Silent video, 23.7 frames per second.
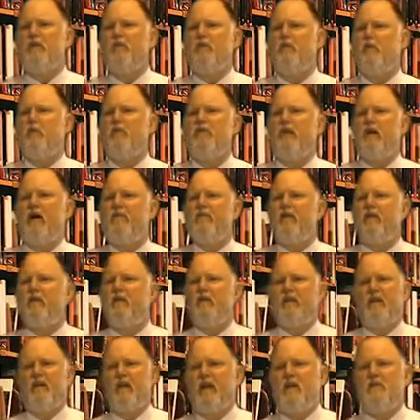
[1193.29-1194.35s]
or 45 days
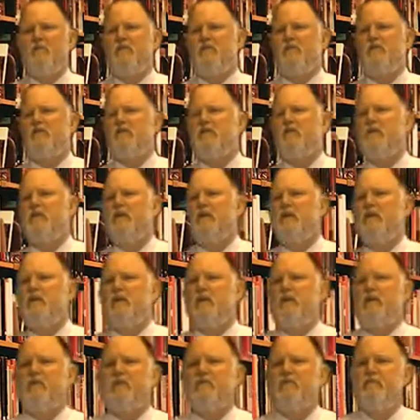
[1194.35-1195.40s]
late. They can't be 60 days
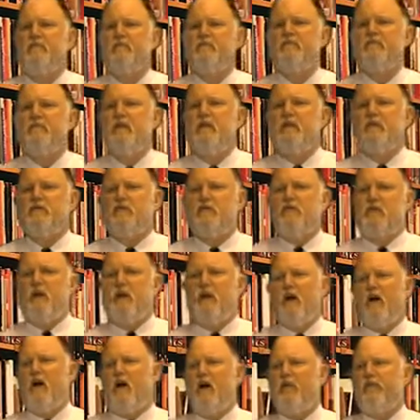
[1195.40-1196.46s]
late. So
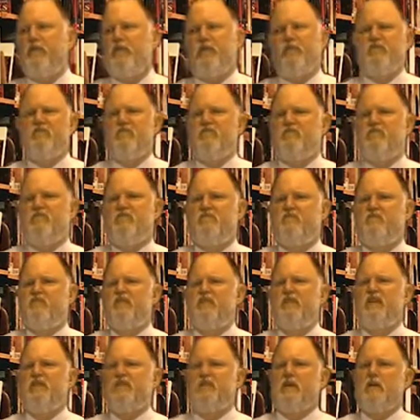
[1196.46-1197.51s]
cut it off at
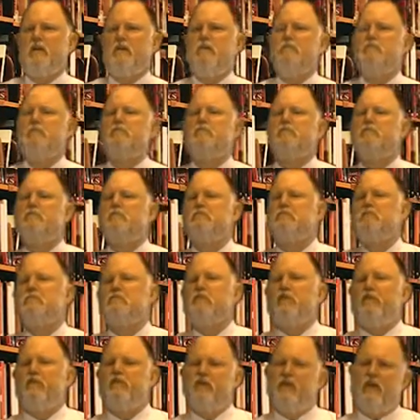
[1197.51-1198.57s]
50.
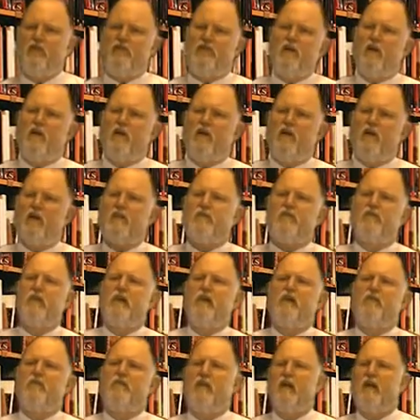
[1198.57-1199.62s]
50 or less
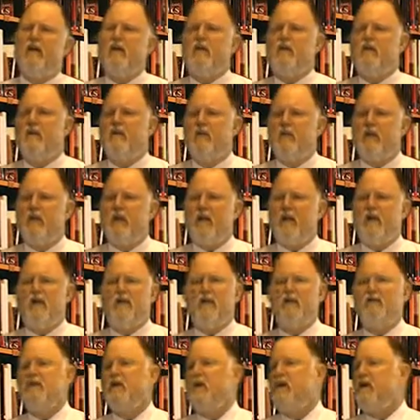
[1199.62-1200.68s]
days late. Give me that
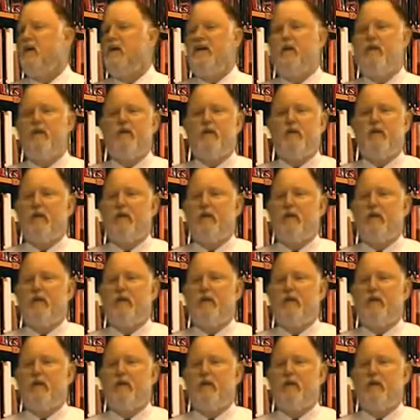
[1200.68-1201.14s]
list. course,